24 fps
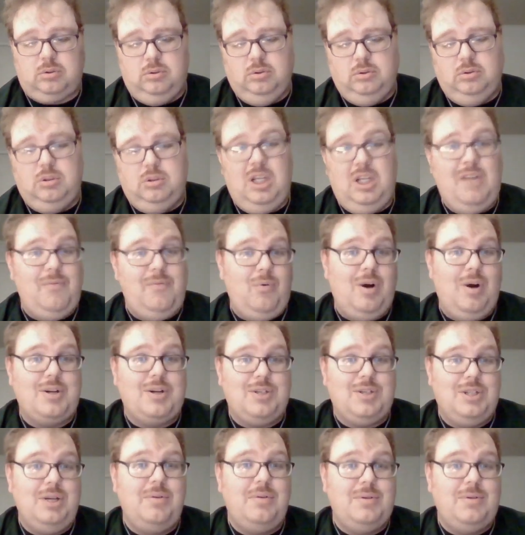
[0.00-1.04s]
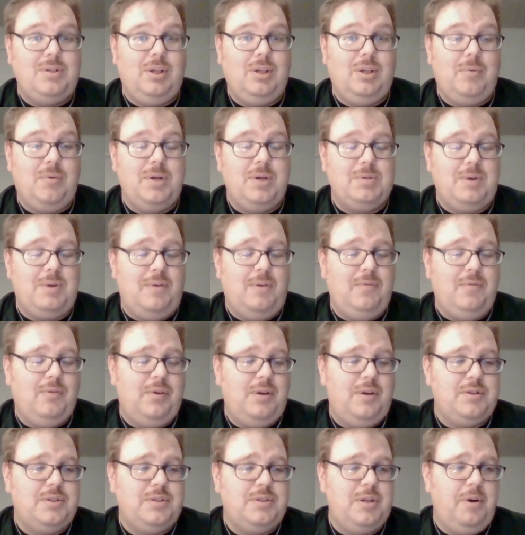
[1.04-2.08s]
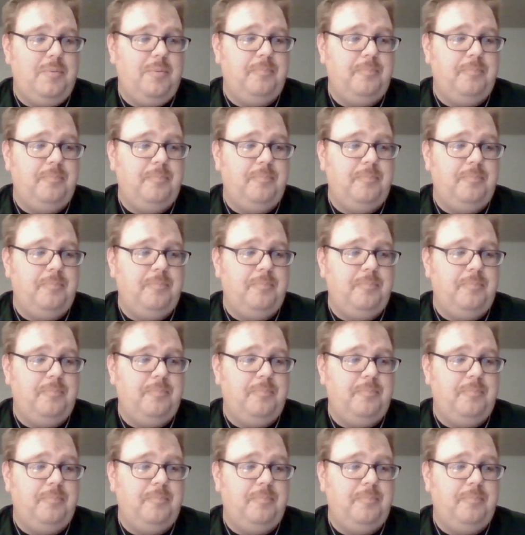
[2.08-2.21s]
if you watch the series, there's a reason why for this. So,